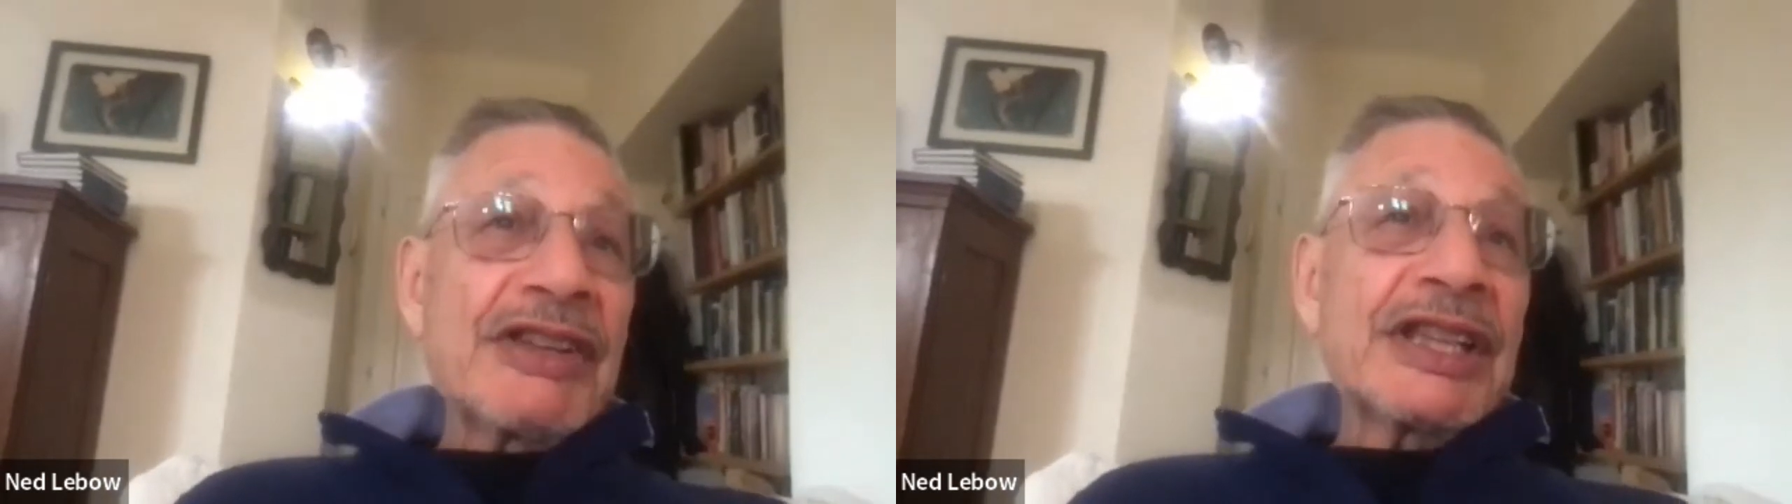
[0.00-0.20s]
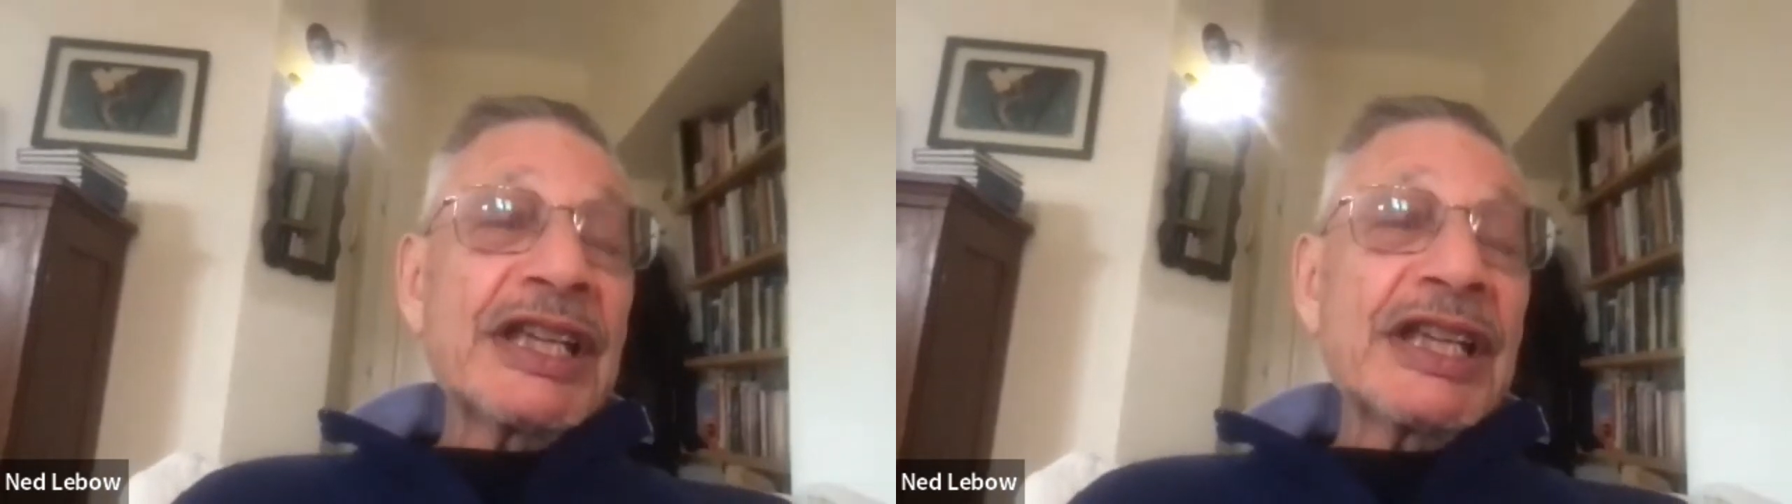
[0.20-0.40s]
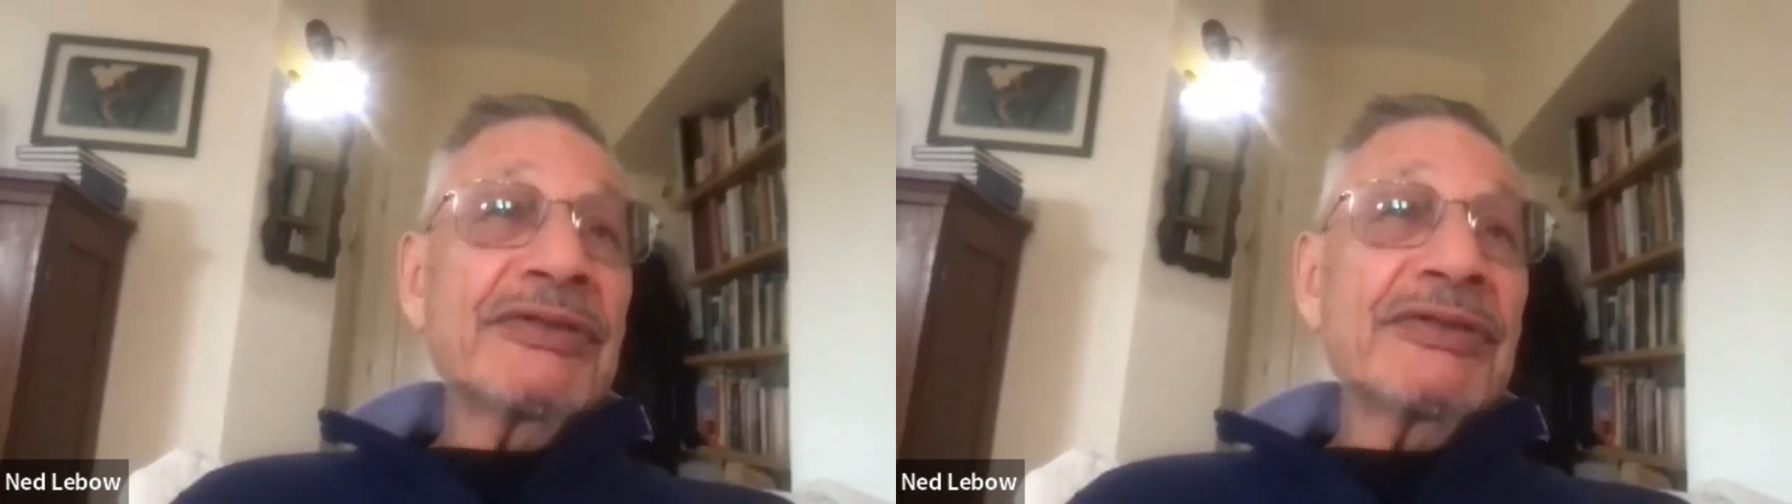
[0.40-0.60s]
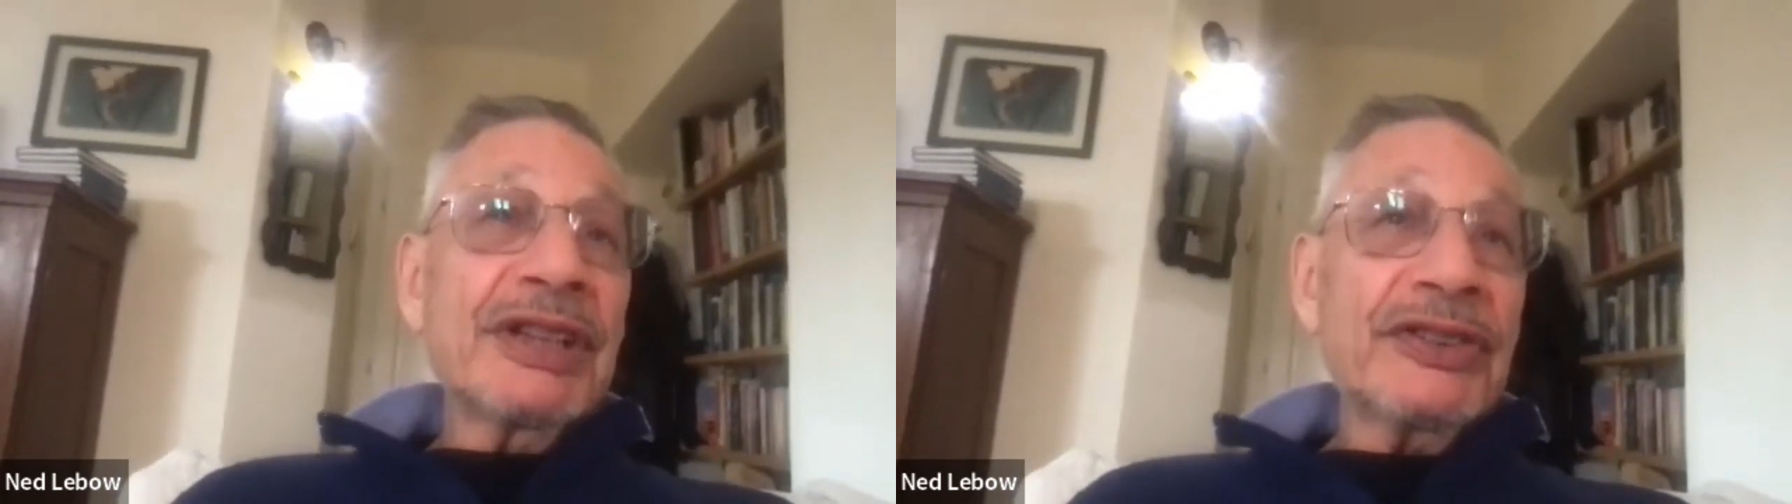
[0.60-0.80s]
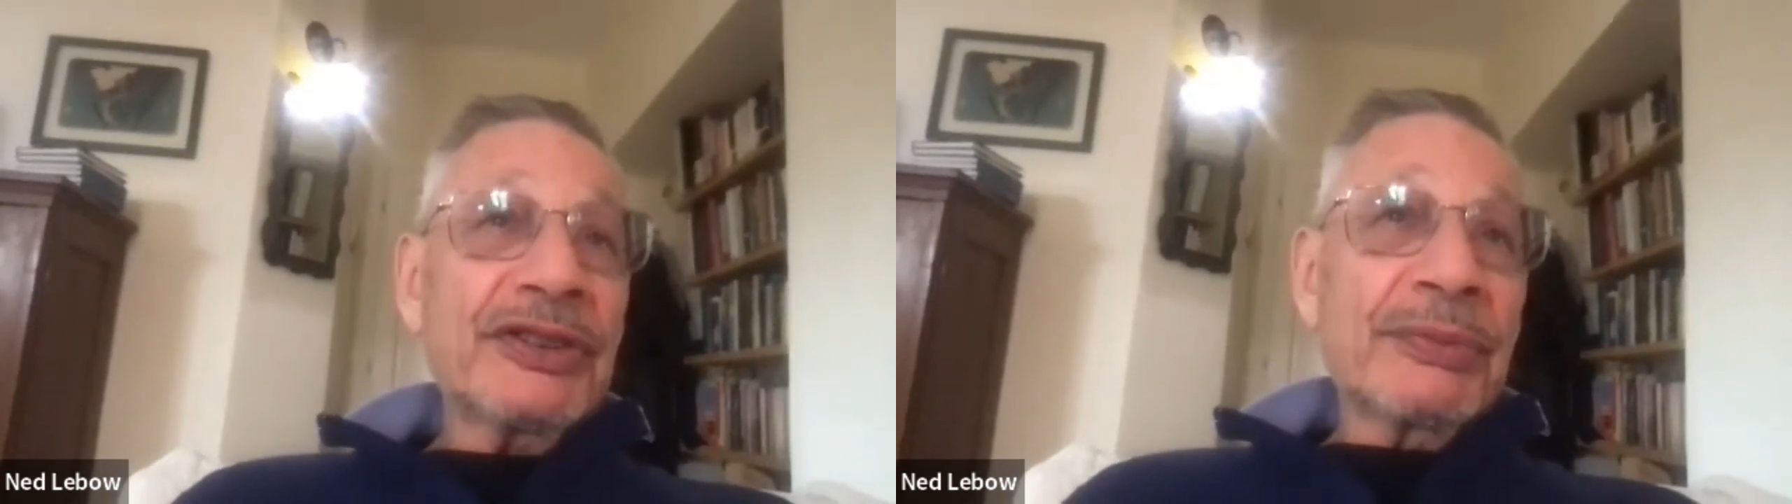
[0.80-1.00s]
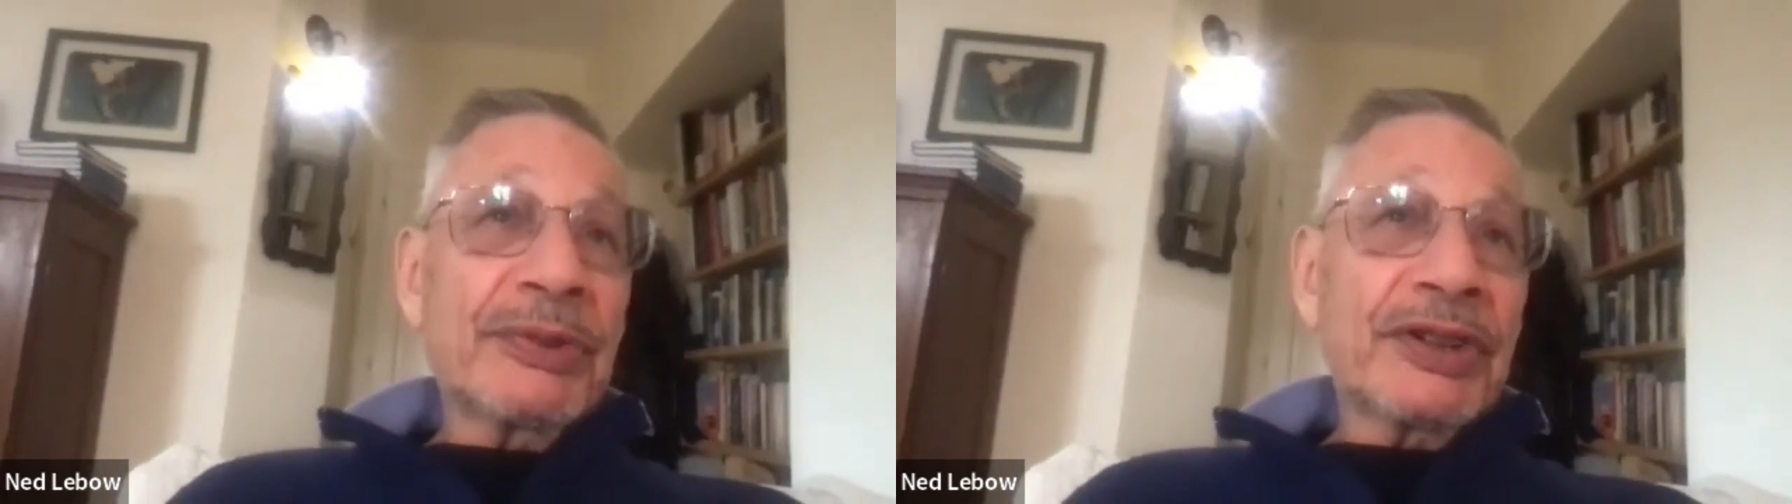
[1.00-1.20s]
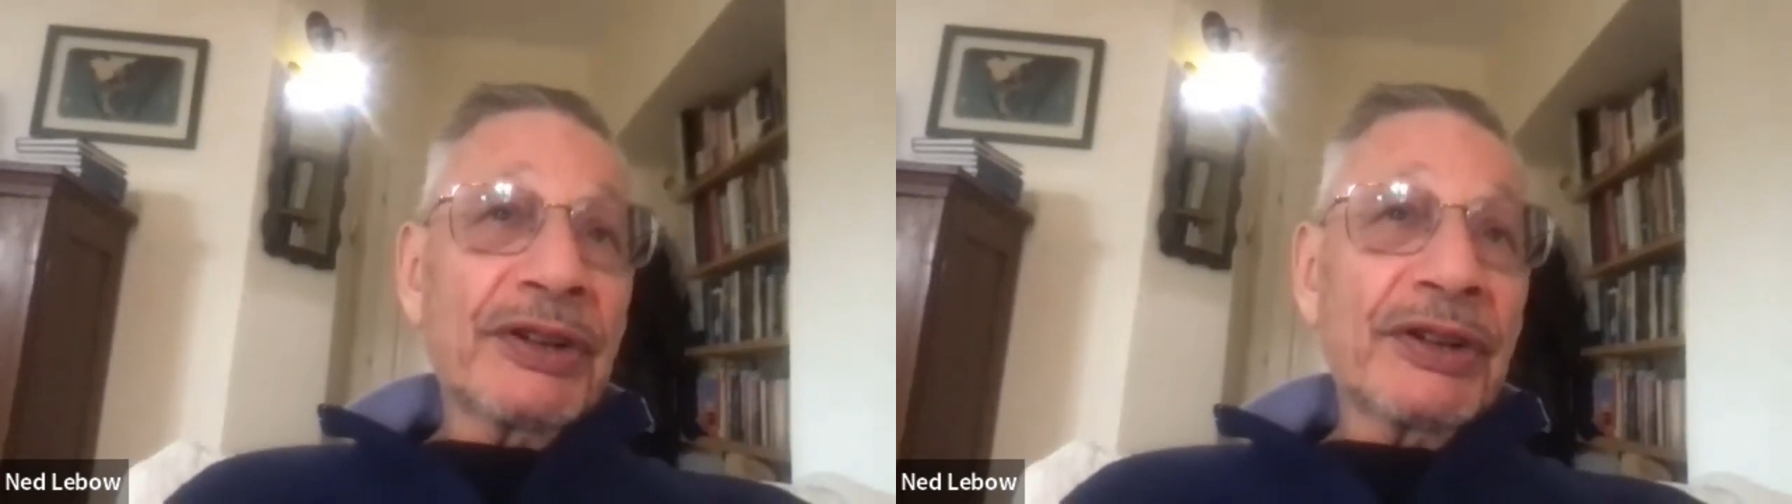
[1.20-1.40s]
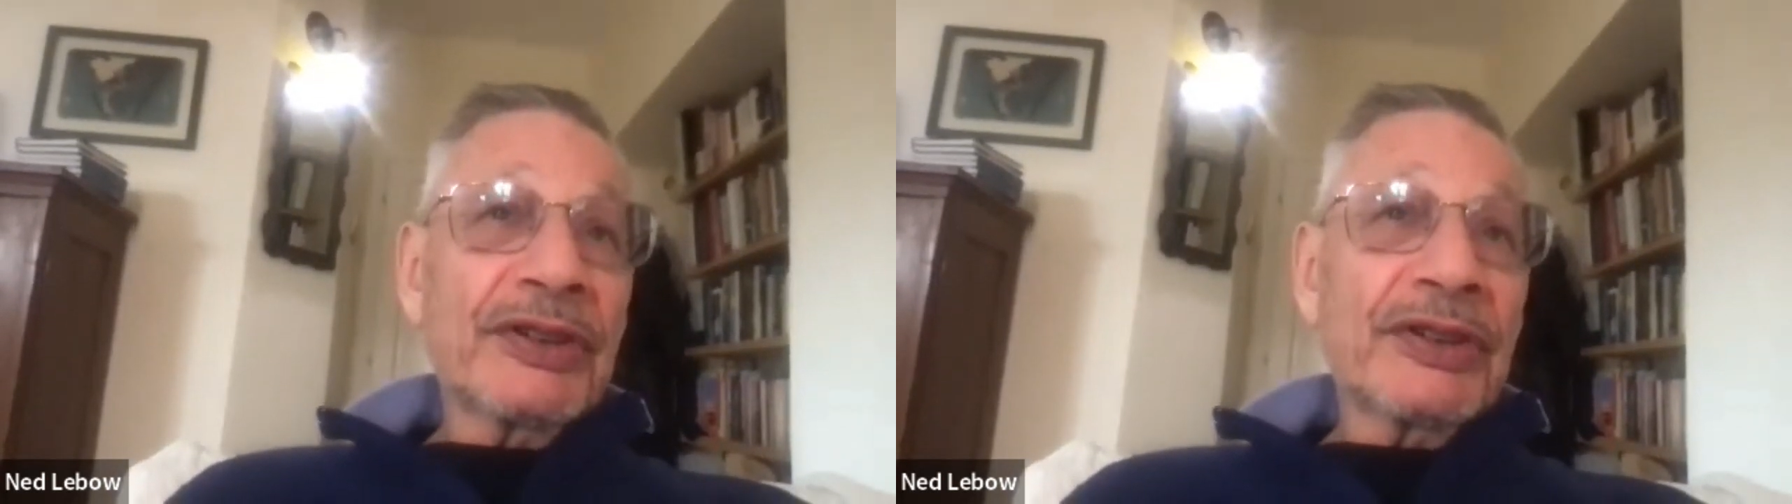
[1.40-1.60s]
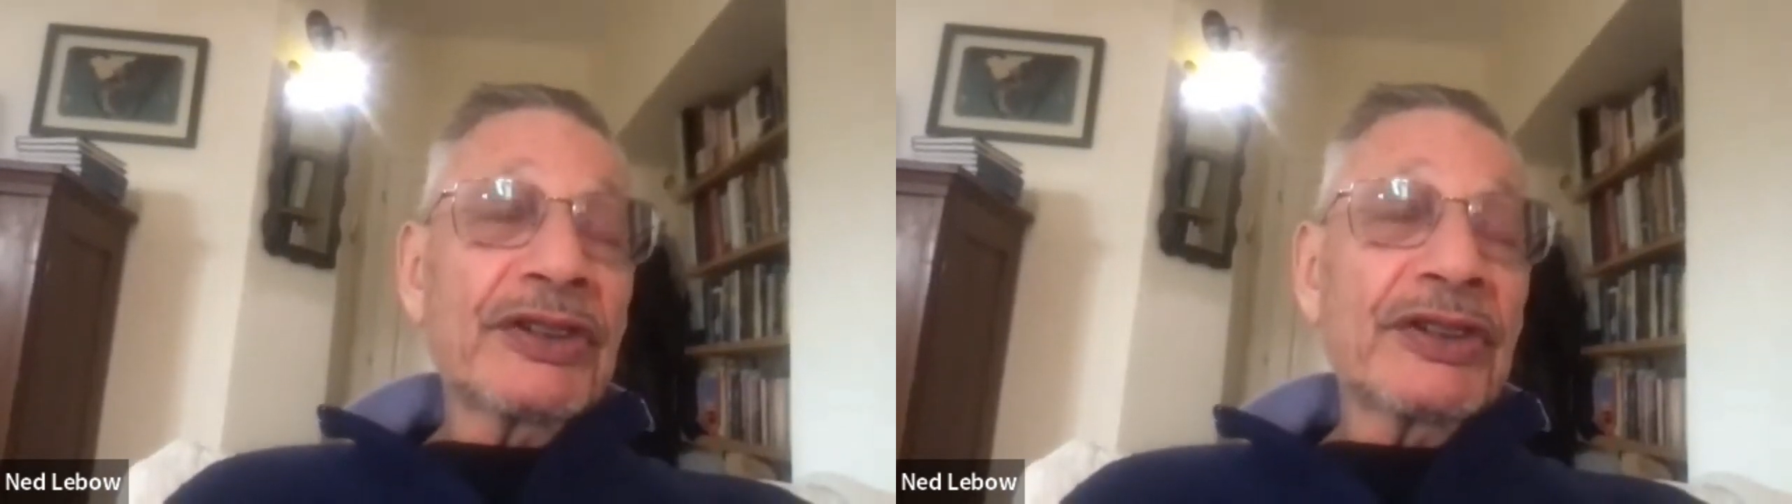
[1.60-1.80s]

that they convince themselves,